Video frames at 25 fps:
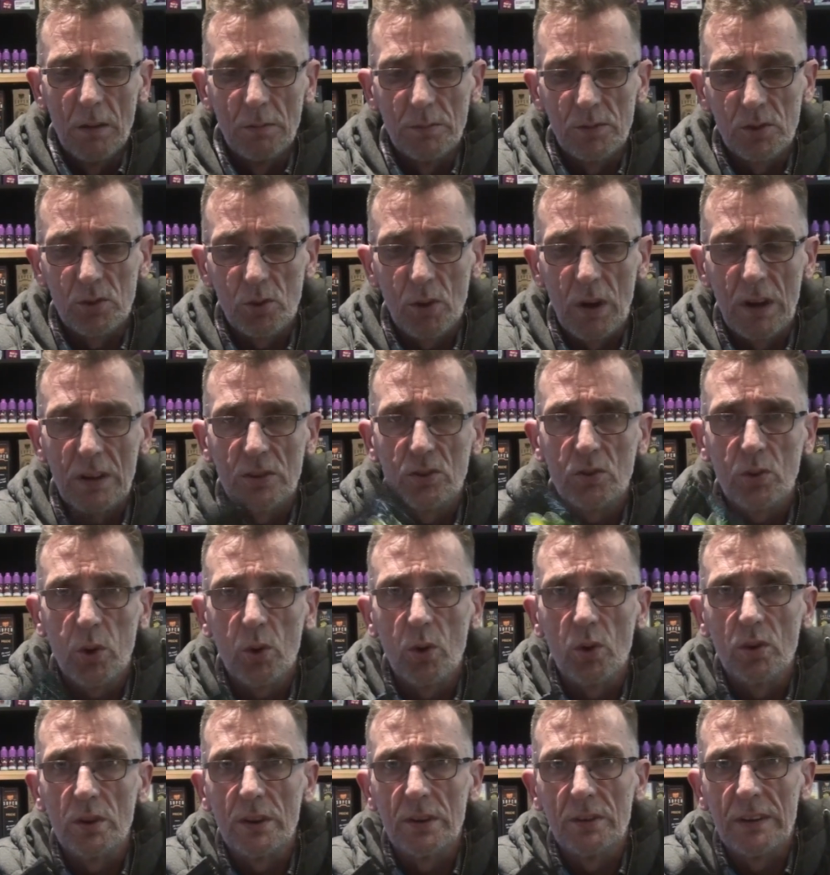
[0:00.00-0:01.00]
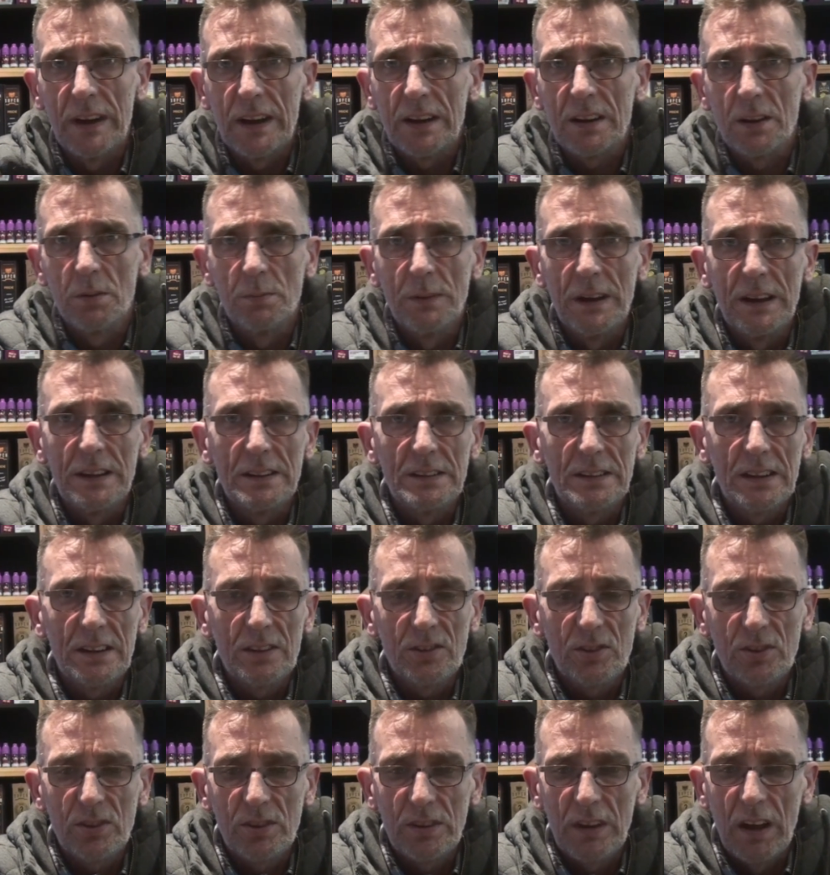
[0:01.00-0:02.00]
So I totally recommend
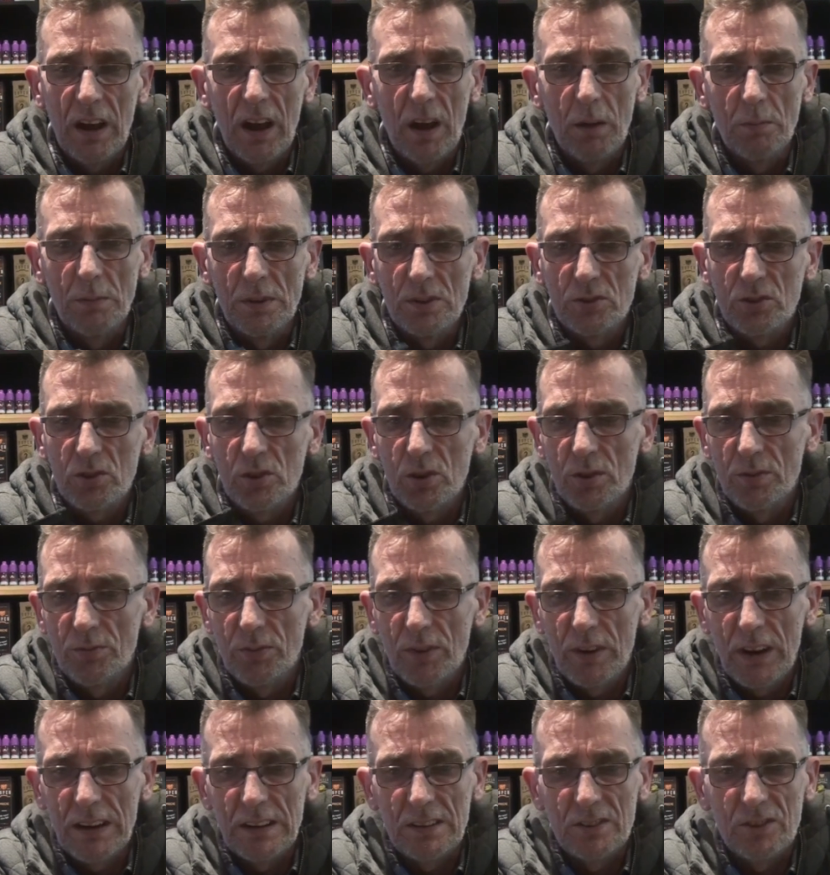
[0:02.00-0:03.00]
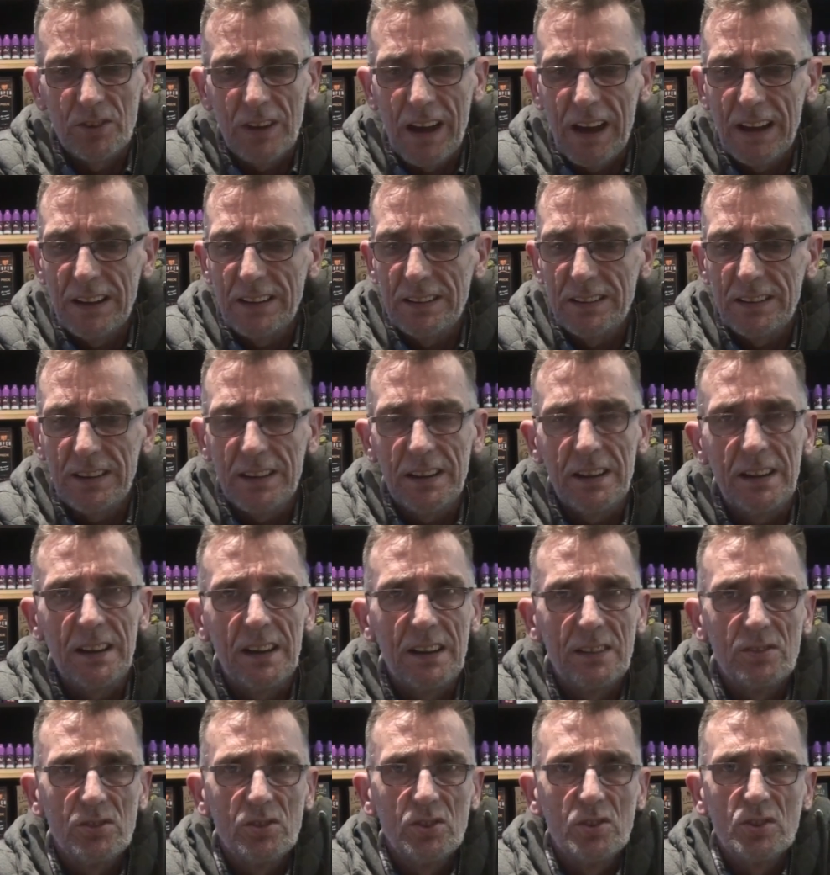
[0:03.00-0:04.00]
this. It's good for anxiety.
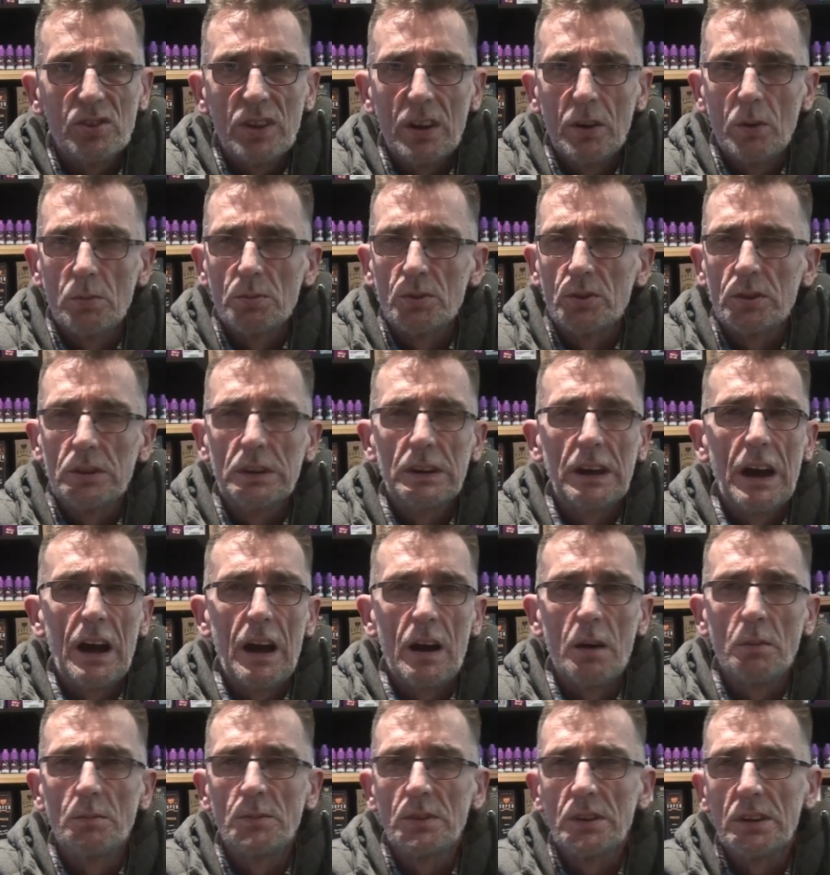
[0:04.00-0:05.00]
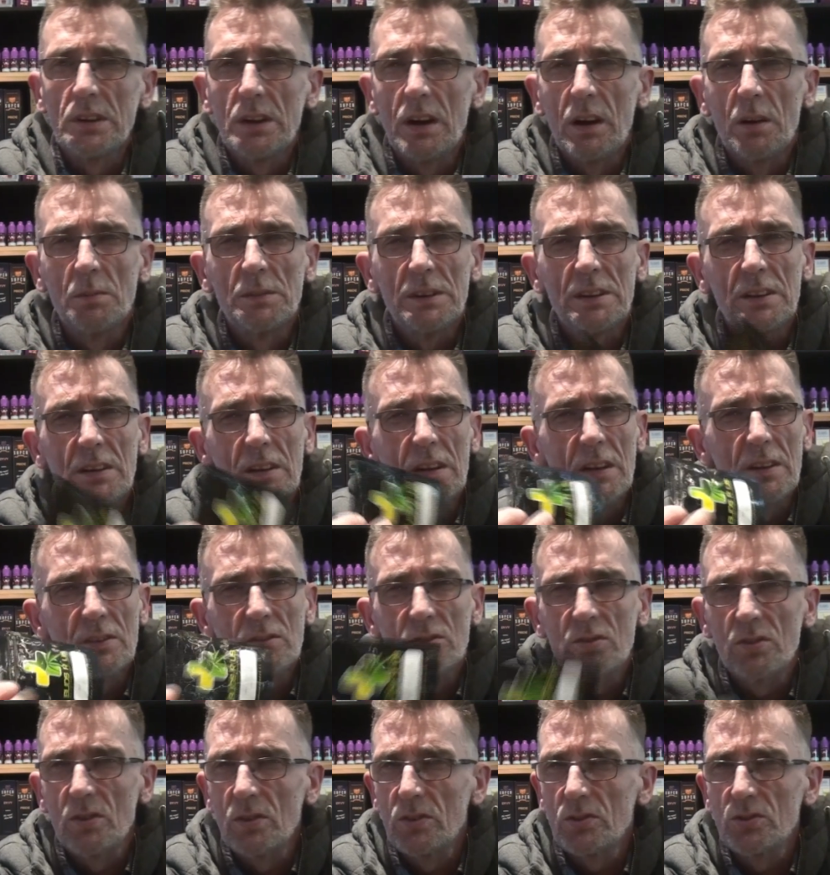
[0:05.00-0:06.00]
It just helps calm you. I
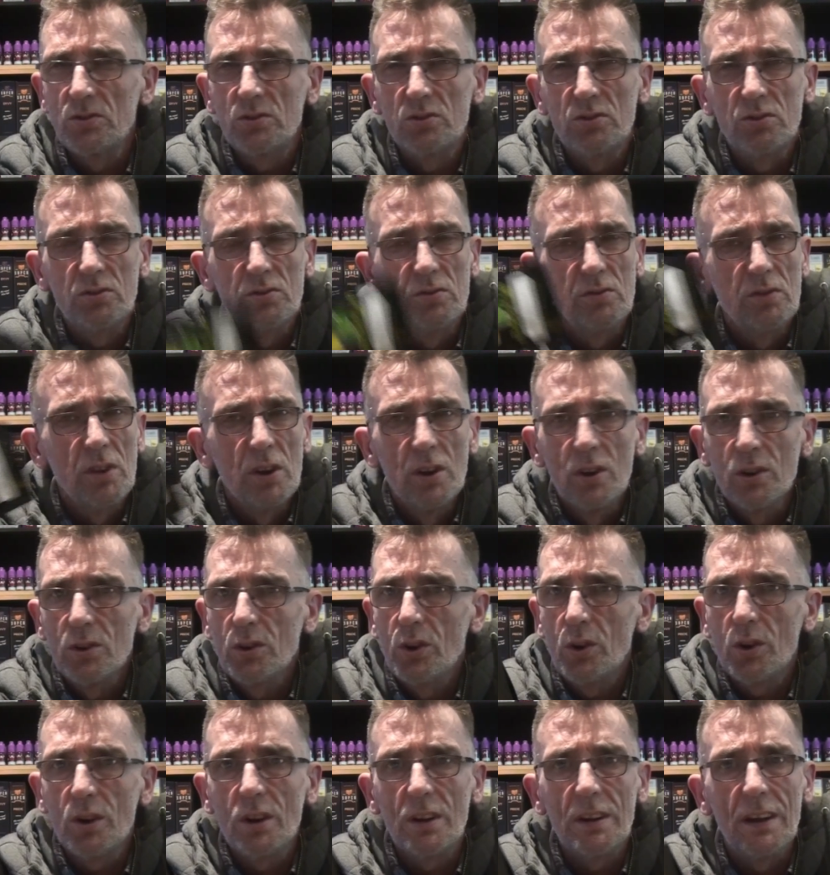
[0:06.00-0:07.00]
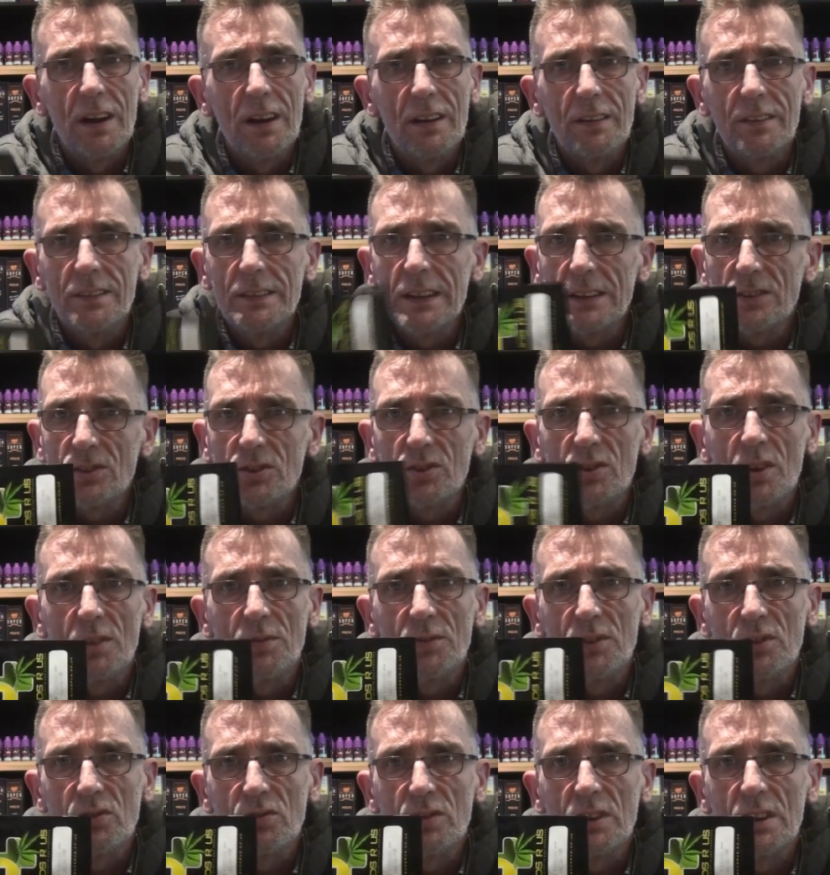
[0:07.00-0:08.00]
mean, Google it. This
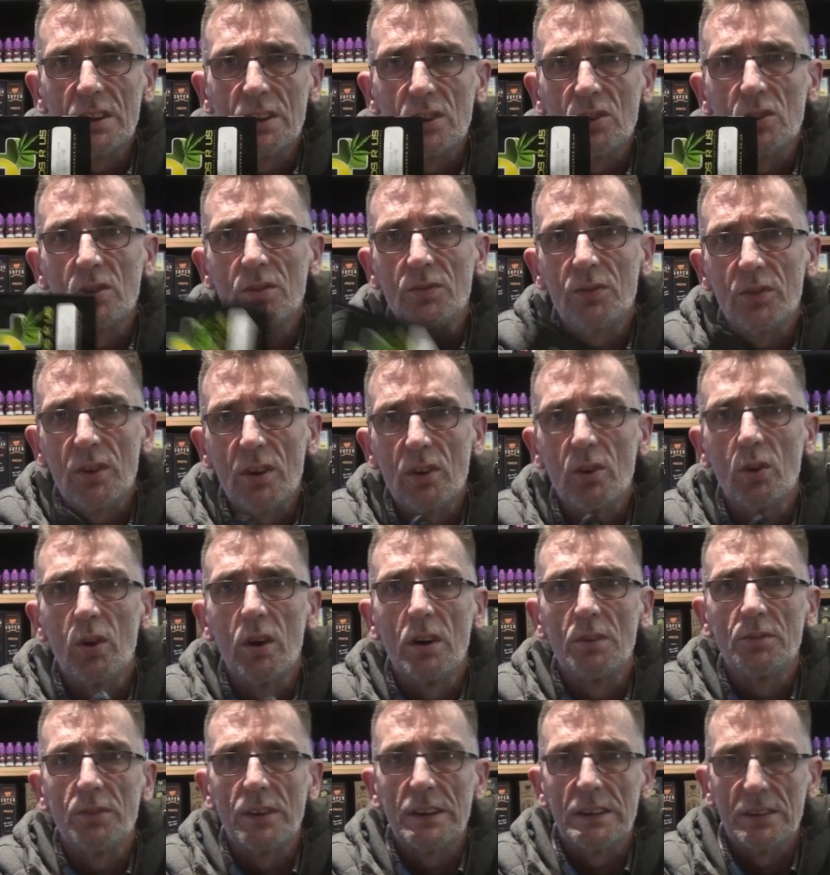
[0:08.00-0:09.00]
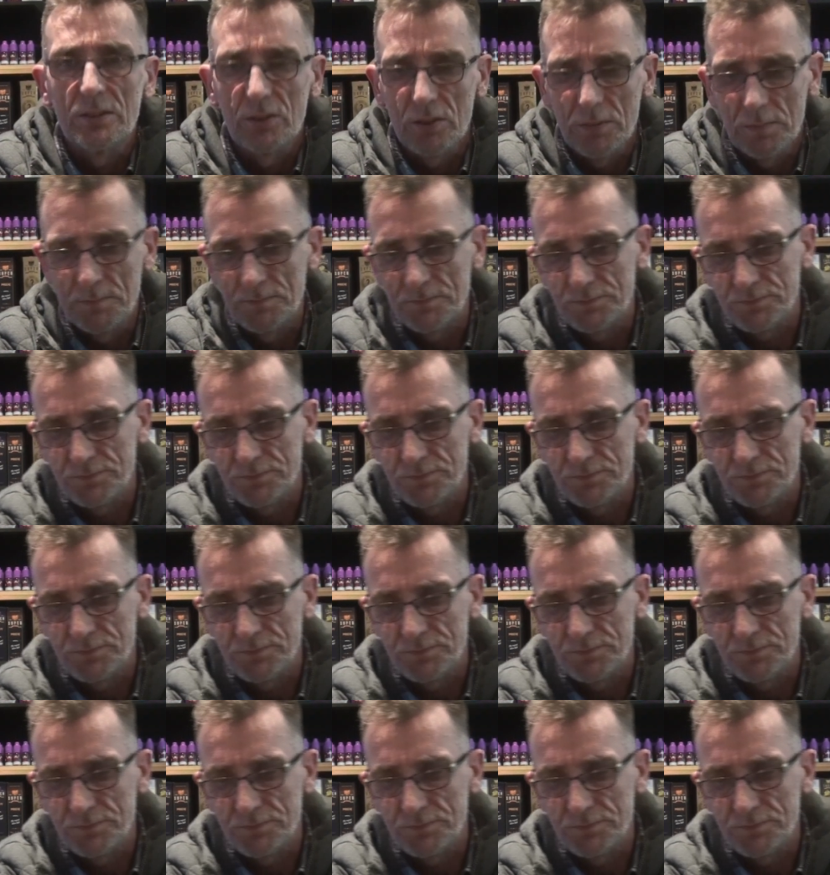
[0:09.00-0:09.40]
stuff is really good for a lot of things.